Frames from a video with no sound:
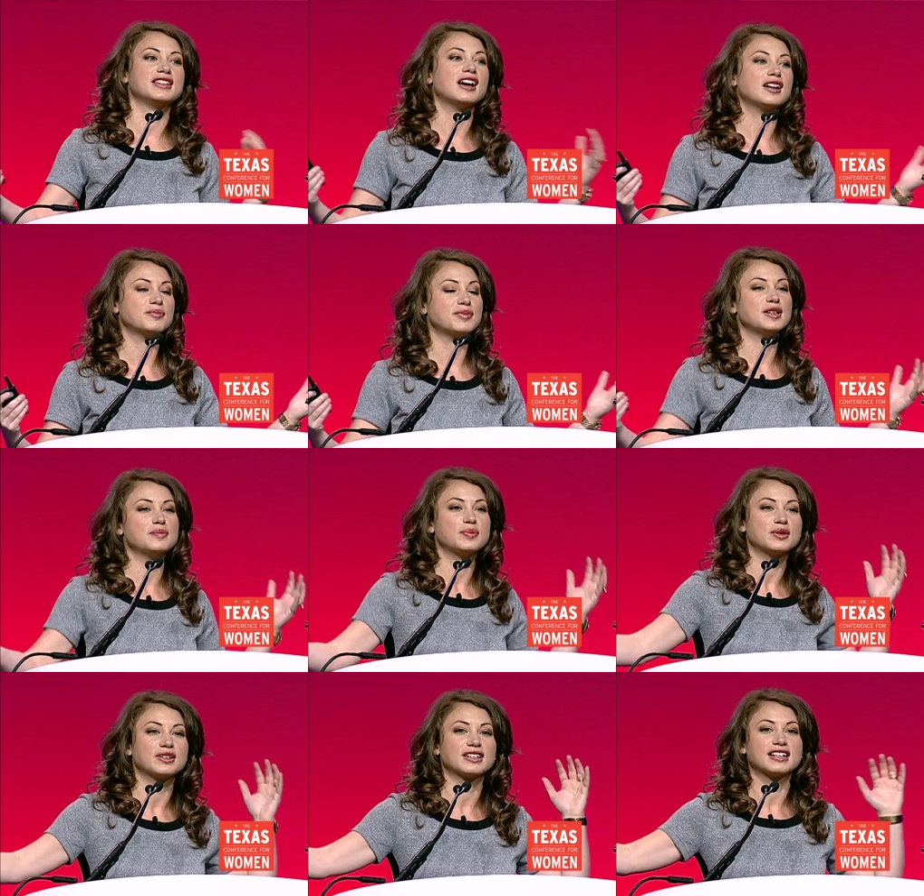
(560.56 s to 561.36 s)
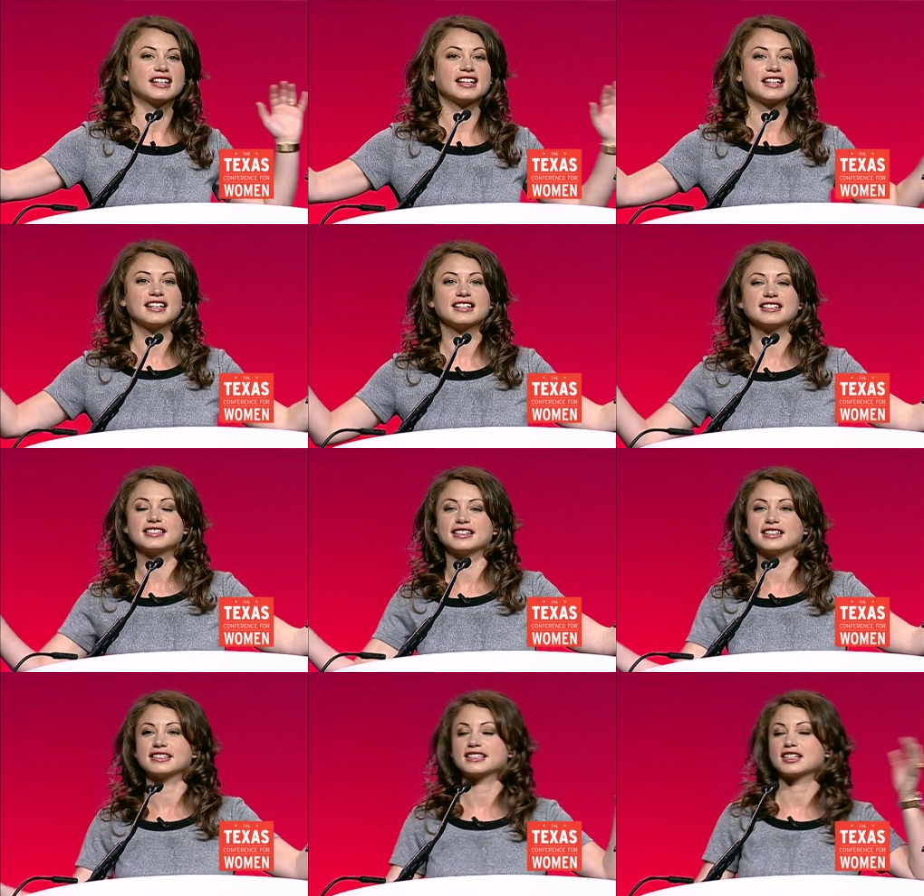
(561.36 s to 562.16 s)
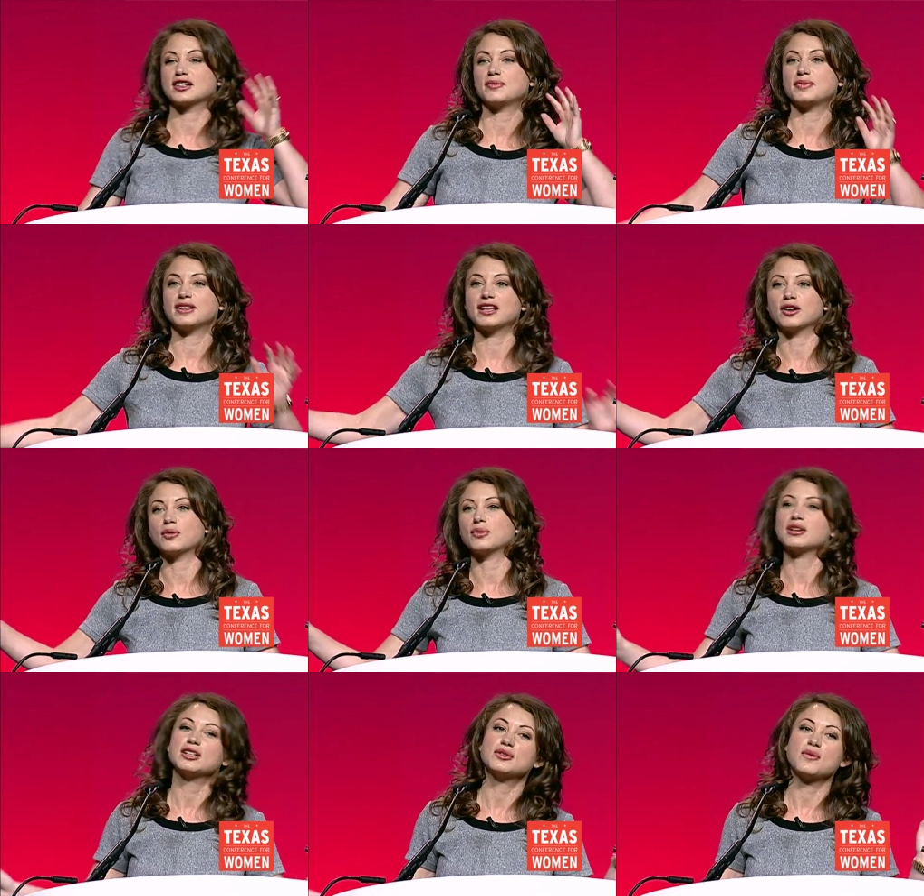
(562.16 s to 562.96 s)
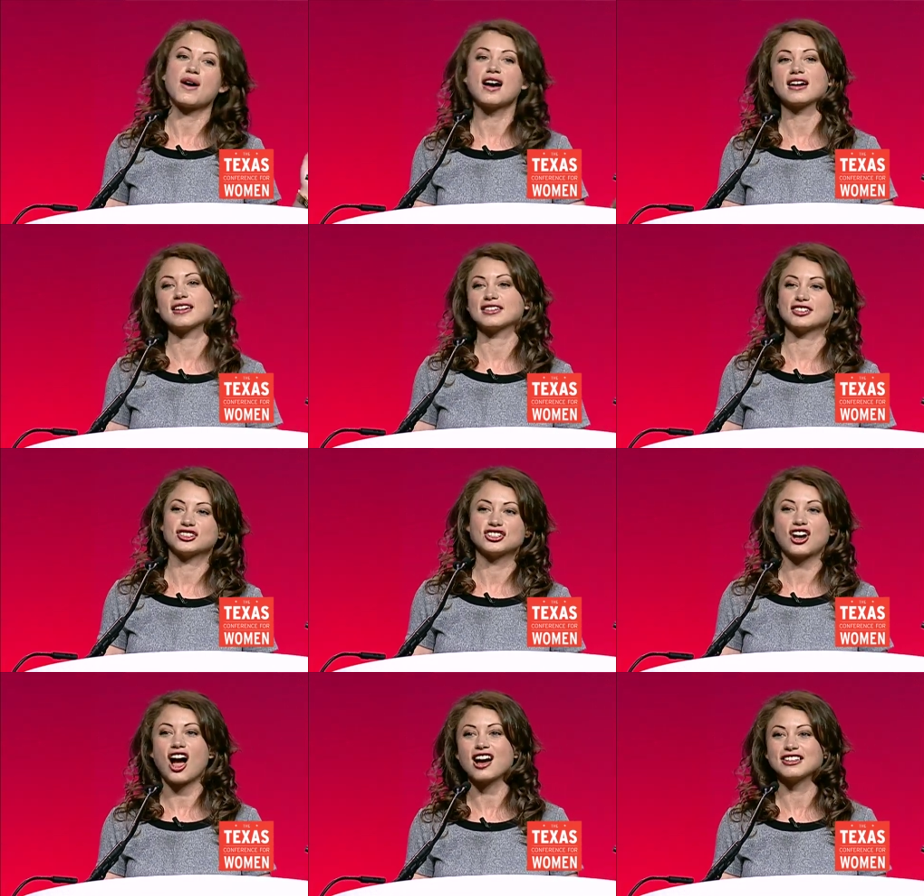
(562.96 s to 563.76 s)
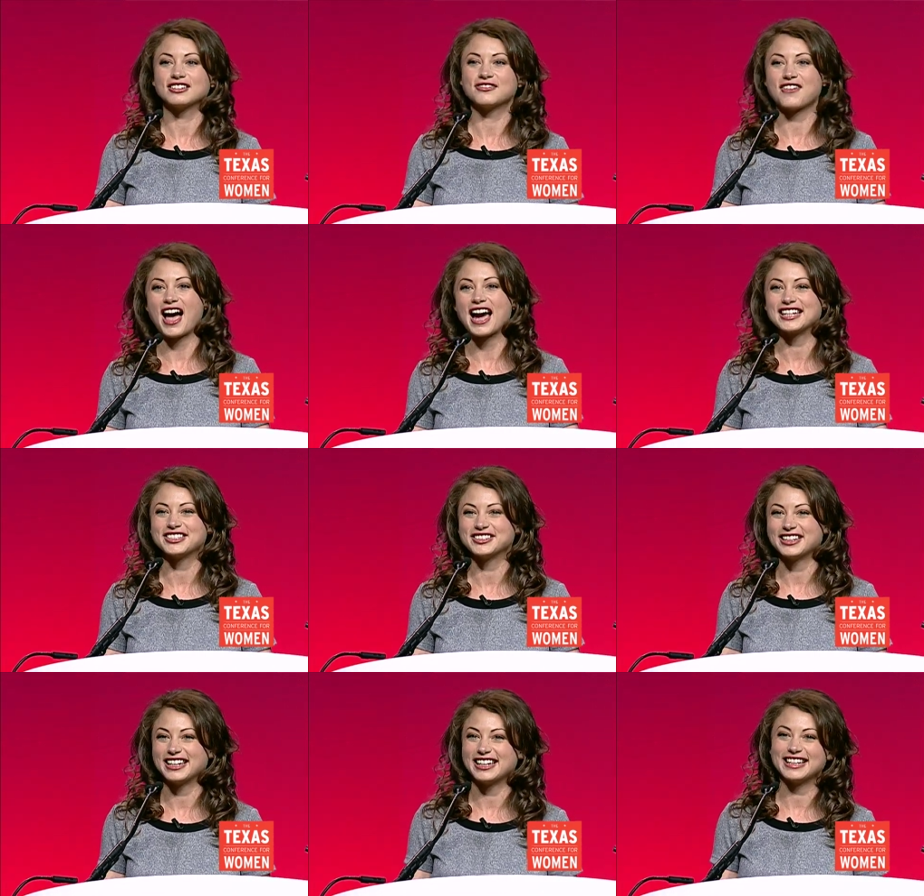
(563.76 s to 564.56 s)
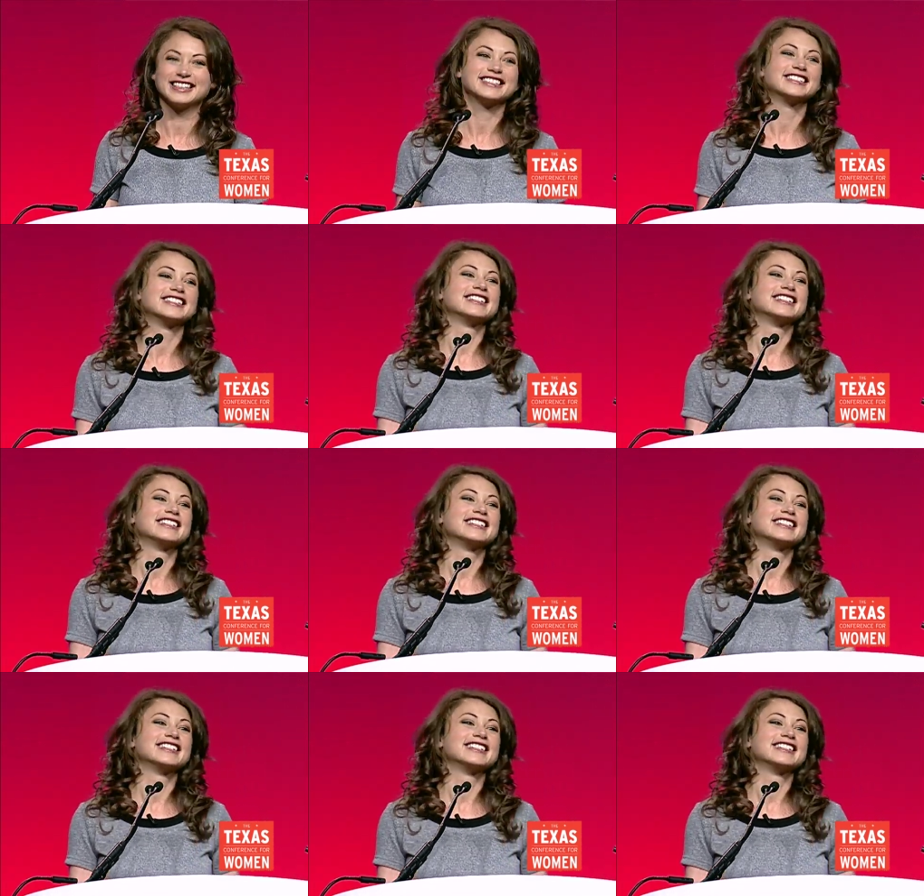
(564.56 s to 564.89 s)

young people and kids, and it's going to be like Willy Wonka's Chocolate Factory.